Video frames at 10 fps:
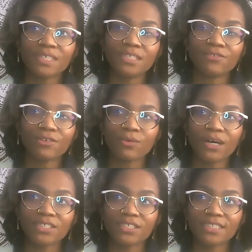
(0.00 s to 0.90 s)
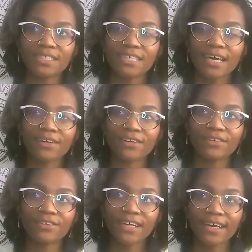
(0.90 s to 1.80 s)
And if you're watching this at
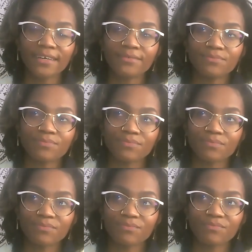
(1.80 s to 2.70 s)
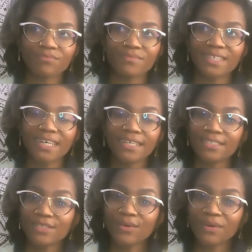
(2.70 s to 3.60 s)
another day, that
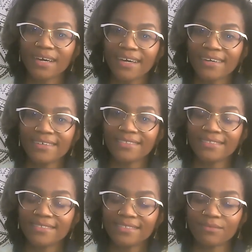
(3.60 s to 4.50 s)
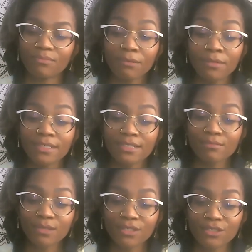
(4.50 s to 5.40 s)
is okay. Maybe this
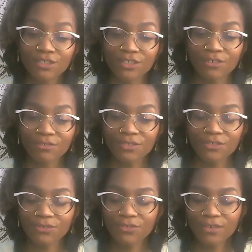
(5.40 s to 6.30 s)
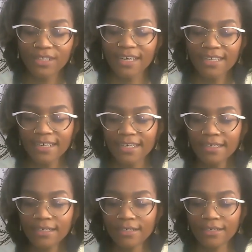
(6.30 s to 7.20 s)
message serves you for that day.
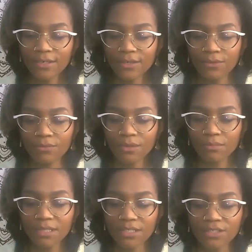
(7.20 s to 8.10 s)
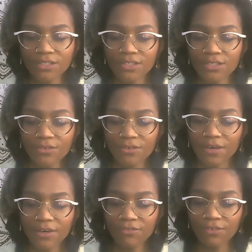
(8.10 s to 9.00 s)
What messages do you
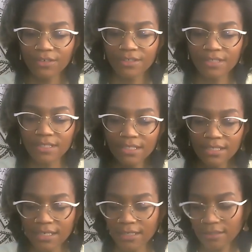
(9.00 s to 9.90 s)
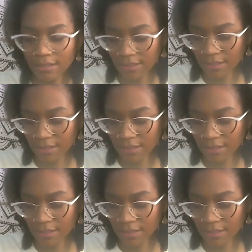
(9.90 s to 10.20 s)
have for us today?